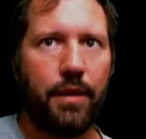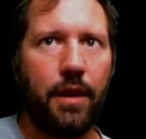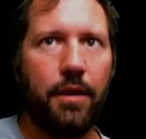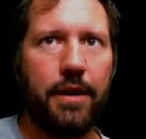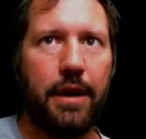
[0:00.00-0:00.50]

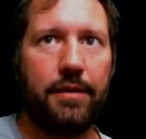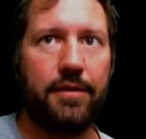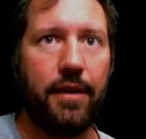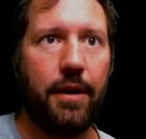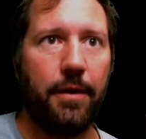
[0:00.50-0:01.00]
Okay,
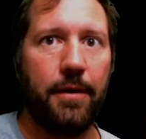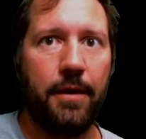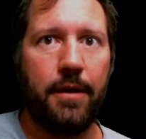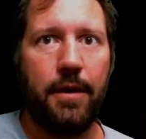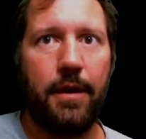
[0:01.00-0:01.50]
so
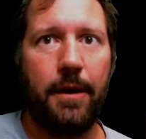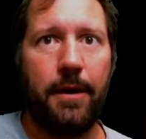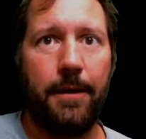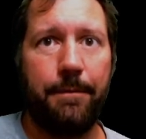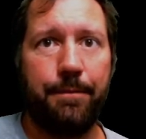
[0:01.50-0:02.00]

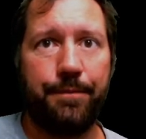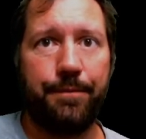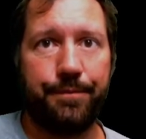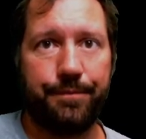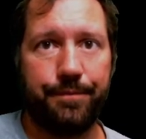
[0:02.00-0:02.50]
um,
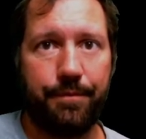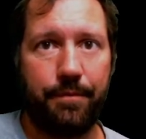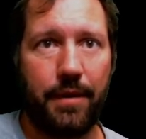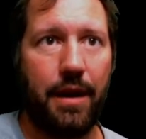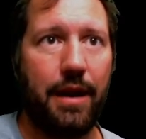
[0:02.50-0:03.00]

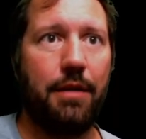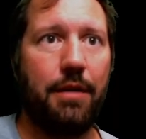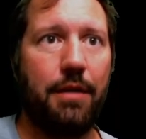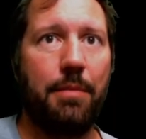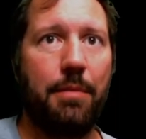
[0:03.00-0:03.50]
yeah, I can't
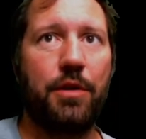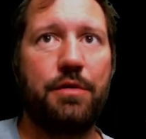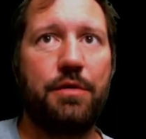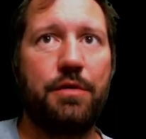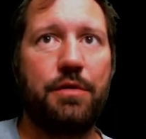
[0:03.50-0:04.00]
remember
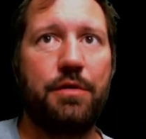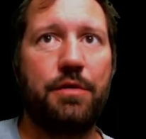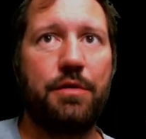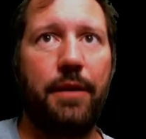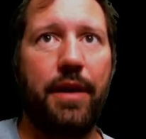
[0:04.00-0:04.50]
which which
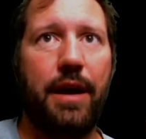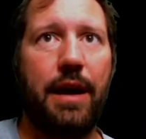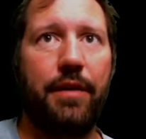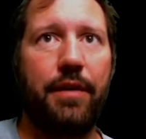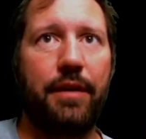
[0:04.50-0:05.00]
wallet I
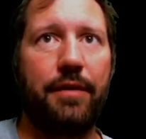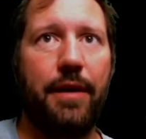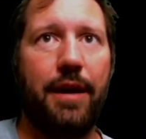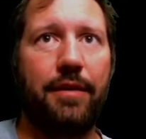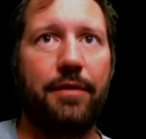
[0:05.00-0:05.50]
have that
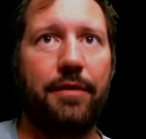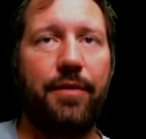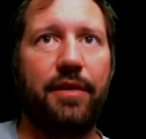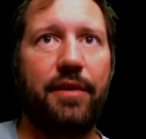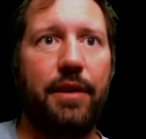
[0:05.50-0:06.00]
has
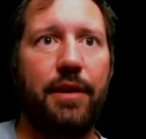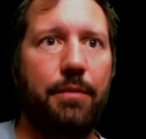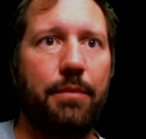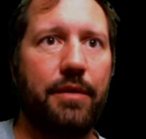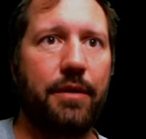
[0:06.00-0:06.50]
these in it,
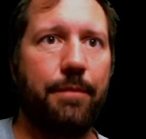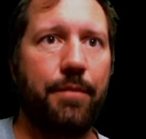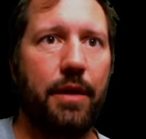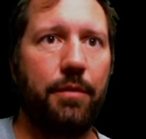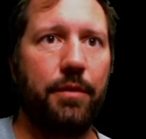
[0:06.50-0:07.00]
but um,
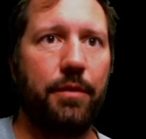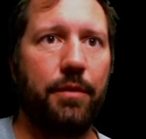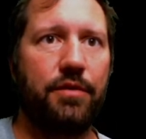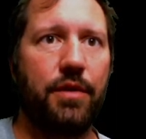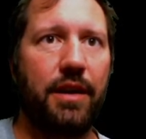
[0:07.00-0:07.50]
I will
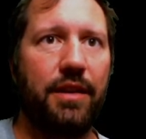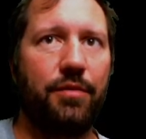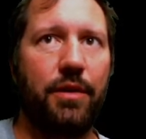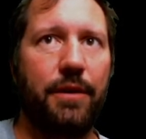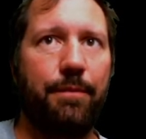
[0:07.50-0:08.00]
just try this
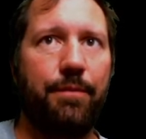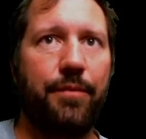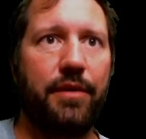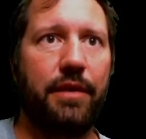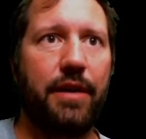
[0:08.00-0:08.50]
one and
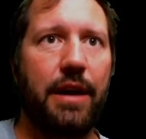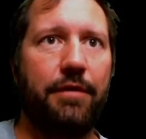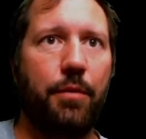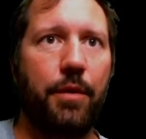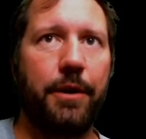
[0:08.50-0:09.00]
see if I have
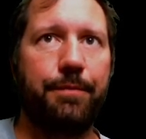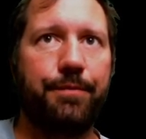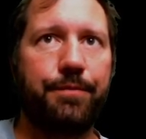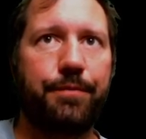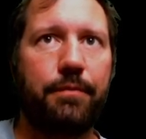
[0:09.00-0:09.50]
a winner.
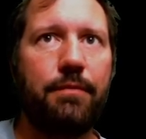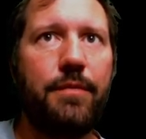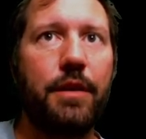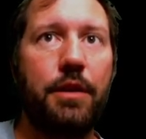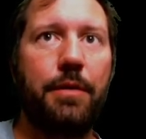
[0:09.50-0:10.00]

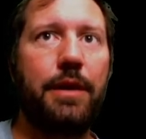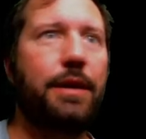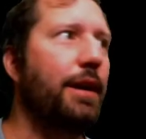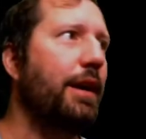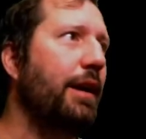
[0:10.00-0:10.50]

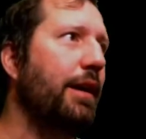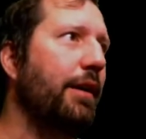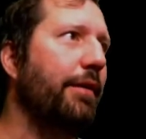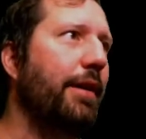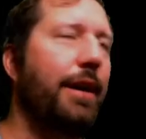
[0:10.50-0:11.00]
Eureka!
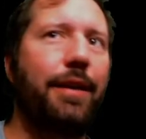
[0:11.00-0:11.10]
All right.